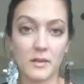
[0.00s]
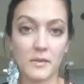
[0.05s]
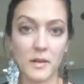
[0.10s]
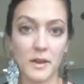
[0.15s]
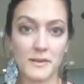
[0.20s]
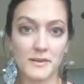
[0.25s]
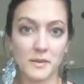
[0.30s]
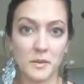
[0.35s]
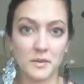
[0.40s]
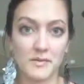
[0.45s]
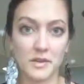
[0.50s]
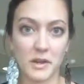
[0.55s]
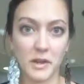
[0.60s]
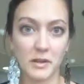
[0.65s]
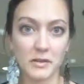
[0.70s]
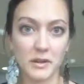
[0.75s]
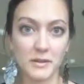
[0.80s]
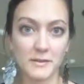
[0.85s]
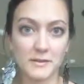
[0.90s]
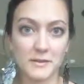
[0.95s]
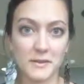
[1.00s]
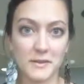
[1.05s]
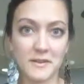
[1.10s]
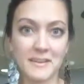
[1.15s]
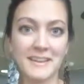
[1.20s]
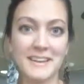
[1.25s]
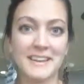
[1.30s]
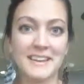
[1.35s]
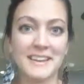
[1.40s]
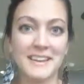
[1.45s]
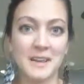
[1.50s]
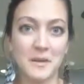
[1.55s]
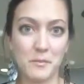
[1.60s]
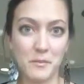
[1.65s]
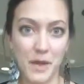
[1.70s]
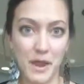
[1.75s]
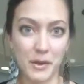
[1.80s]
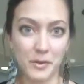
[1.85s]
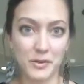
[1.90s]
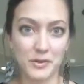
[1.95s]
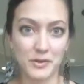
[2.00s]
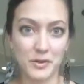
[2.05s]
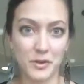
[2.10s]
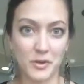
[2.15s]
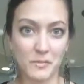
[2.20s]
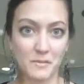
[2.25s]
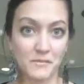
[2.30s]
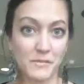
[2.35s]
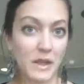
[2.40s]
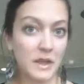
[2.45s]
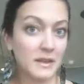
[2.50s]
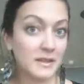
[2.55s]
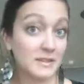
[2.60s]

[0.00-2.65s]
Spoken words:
All right, so we've done cleanser, microderm,